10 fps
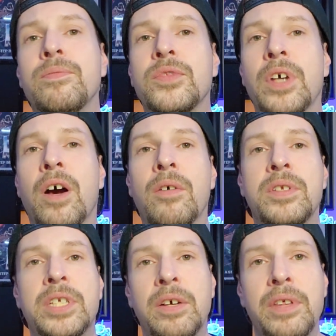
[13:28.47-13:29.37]
So
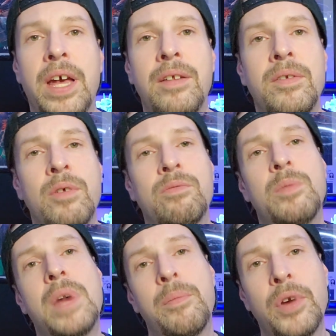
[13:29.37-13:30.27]
till then,
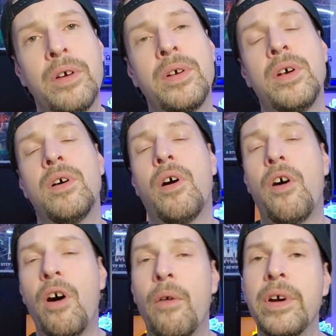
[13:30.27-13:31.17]
remember,
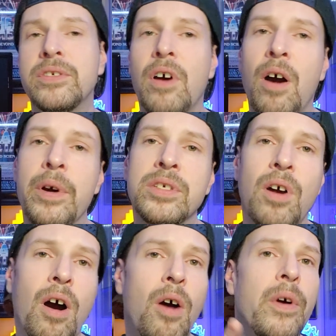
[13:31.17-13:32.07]
always, always,
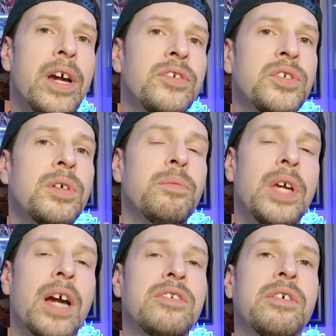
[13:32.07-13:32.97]
always
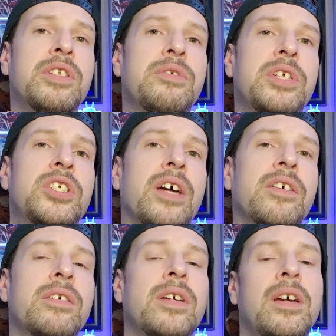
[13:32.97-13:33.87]
be excellent to each other.